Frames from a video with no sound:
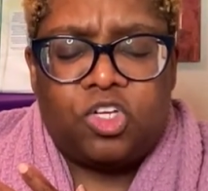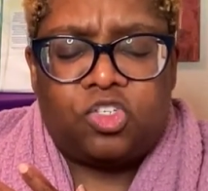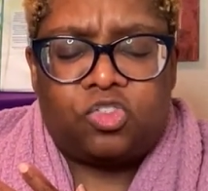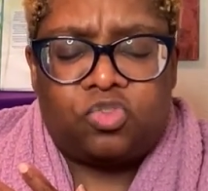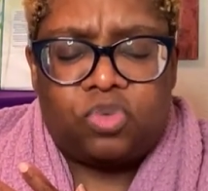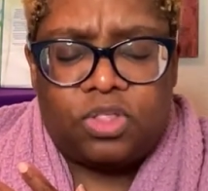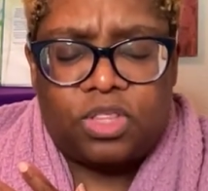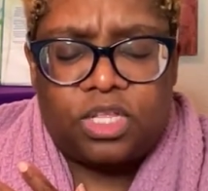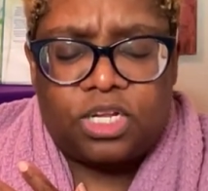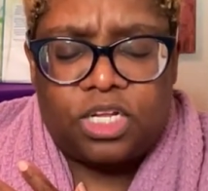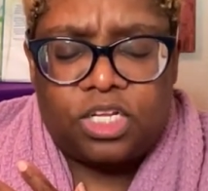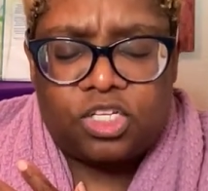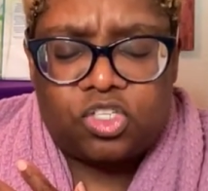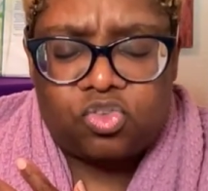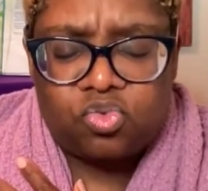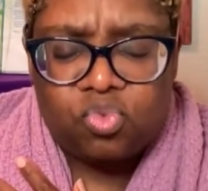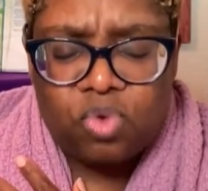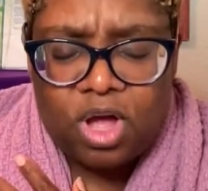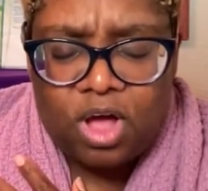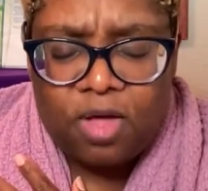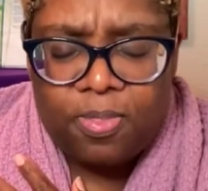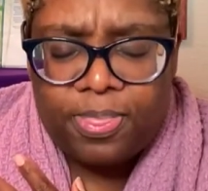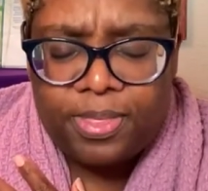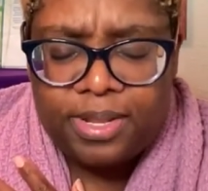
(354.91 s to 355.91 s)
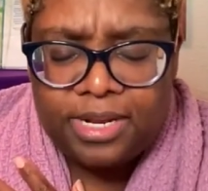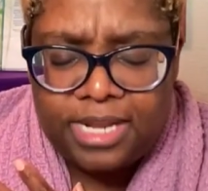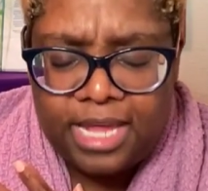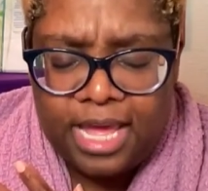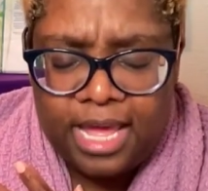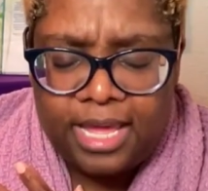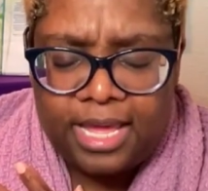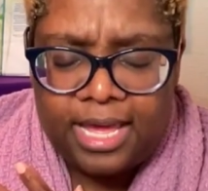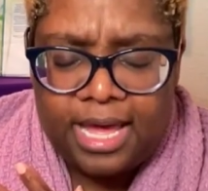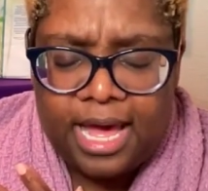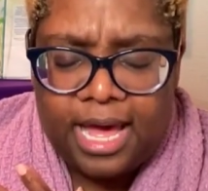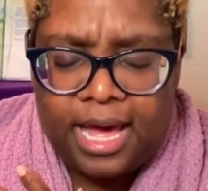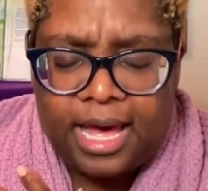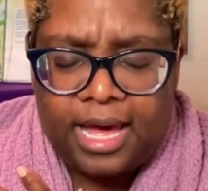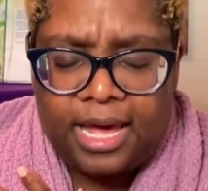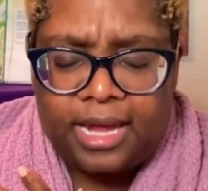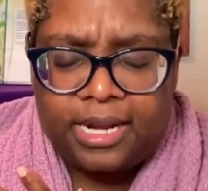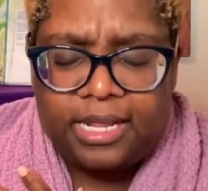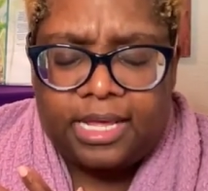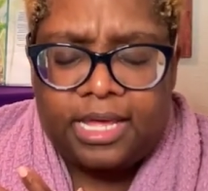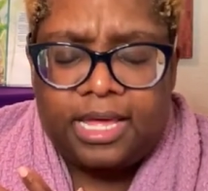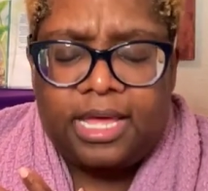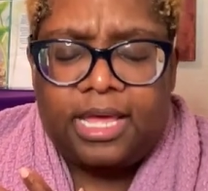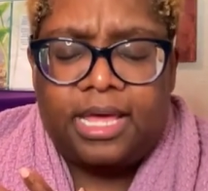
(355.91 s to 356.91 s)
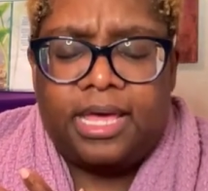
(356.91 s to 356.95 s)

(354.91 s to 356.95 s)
Strengthen us throughout the day, God.